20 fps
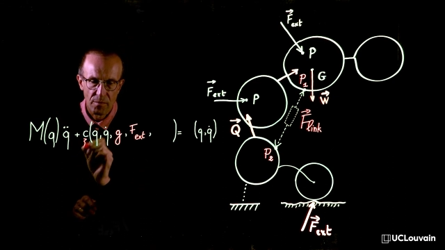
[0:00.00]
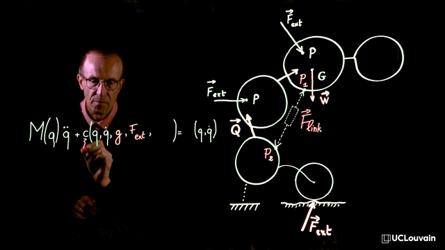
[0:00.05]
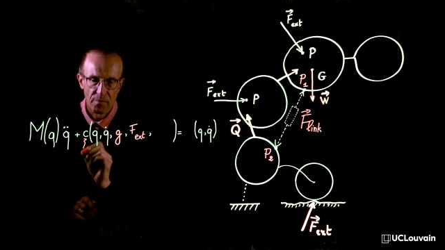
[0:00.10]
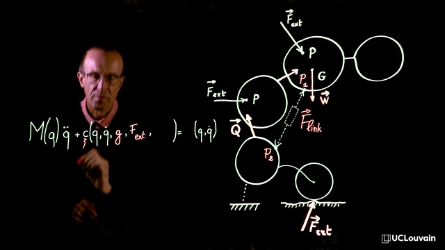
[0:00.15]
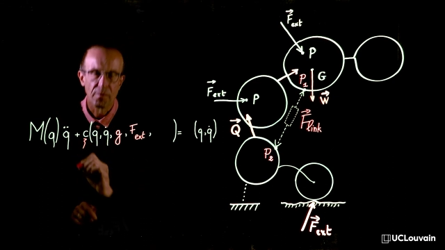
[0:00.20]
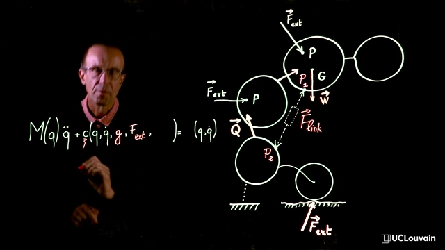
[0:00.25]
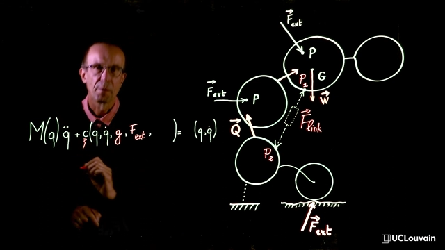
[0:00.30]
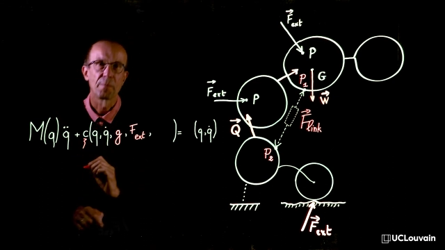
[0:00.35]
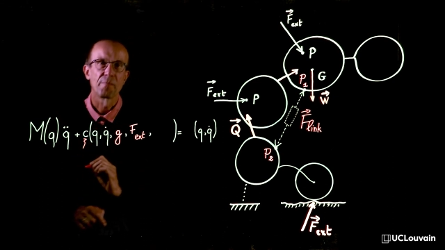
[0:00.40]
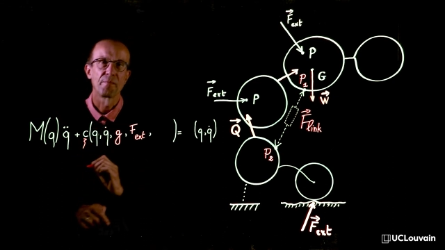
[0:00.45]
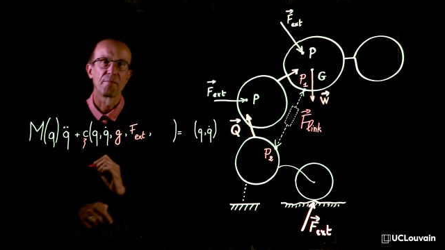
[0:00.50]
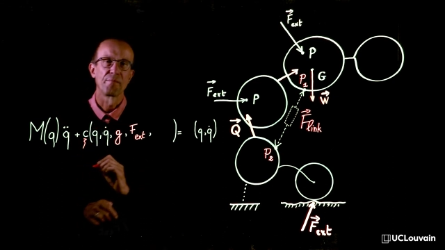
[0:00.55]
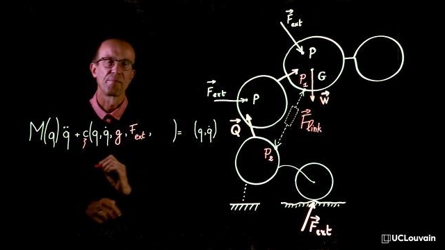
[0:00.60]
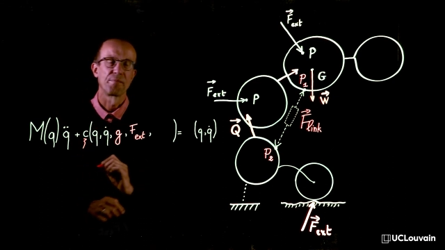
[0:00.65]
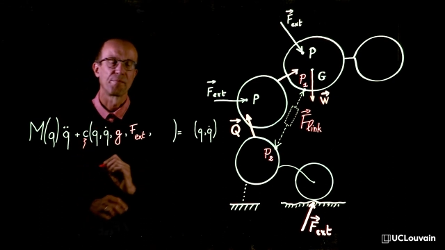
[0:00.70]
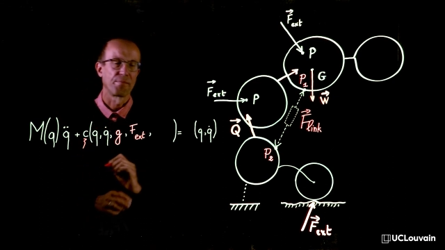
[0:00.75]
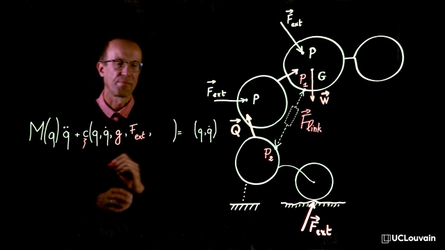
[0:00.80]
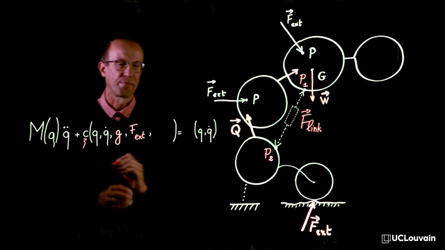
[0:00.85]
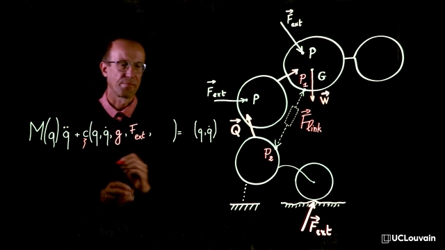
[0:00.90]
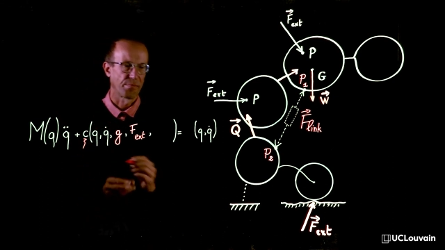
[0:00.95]

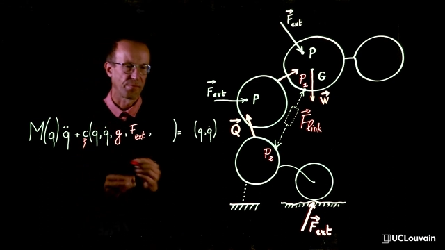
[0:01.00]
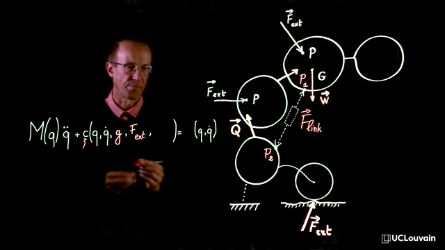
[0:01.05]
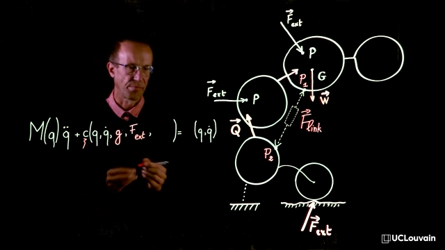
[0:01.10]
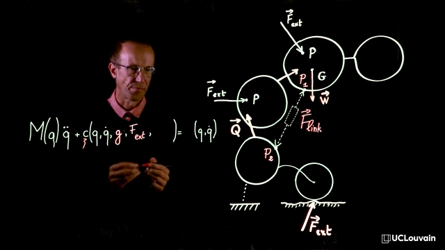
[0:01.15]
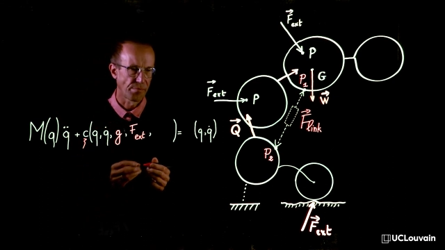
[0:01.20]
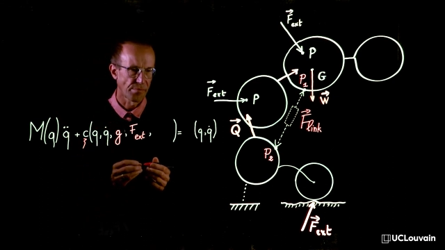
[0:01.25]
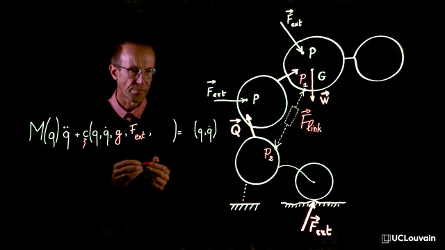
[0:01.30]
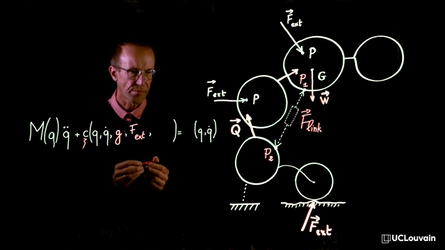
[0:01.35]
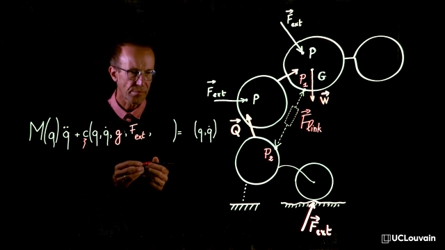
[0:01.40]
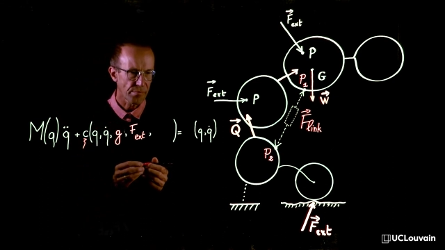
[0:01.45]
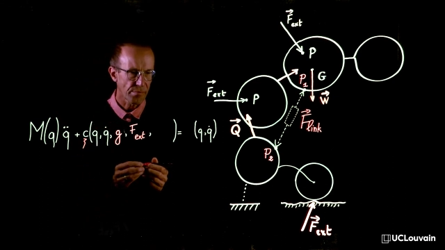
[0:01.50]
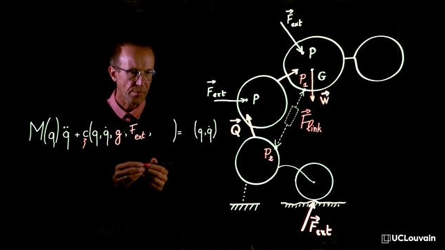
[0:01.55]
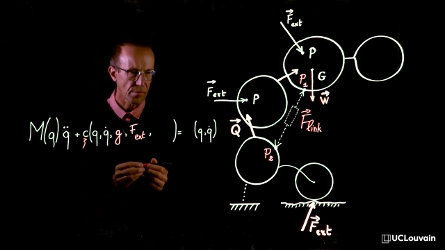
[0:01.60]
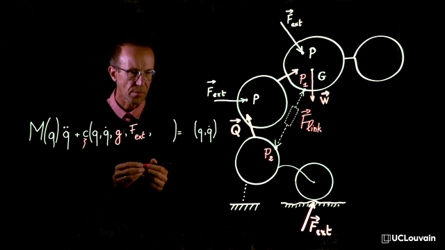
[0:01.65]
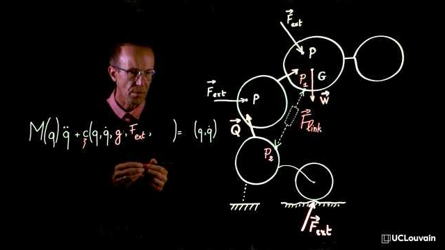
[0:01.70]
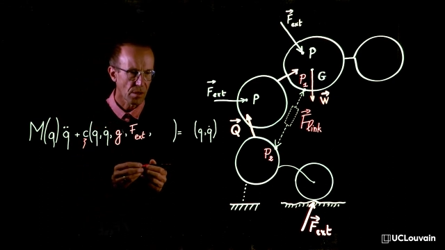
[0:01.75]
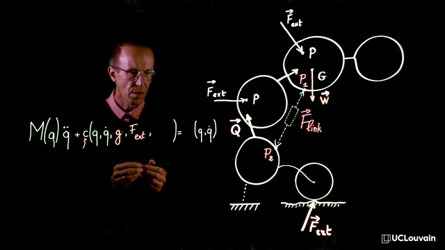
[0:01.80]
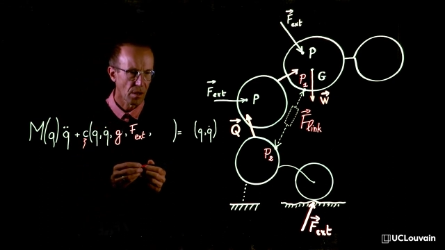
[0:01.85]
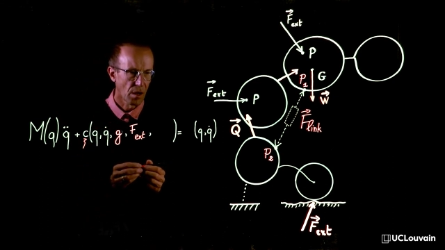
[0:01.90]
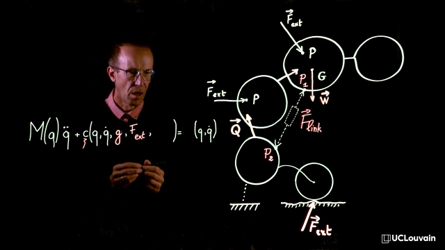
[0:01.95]

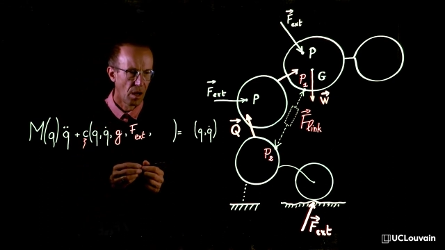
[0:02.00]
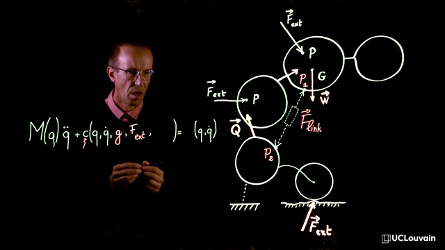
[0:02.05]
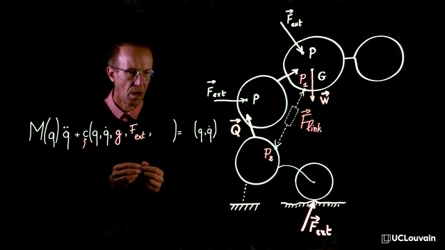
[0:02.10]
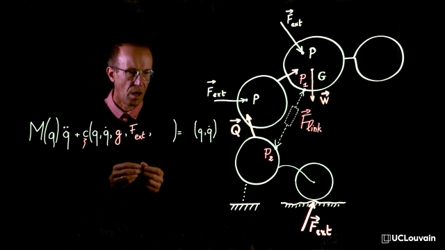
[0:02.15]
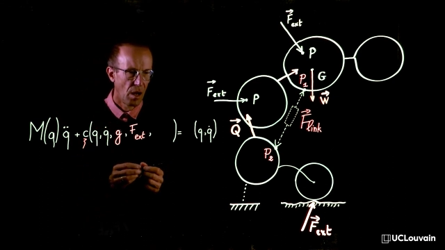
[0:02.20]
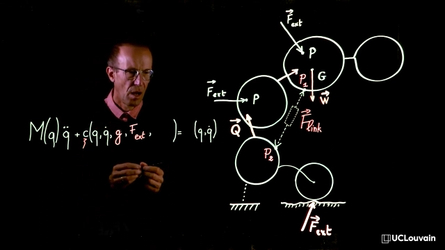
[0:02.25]
(silence)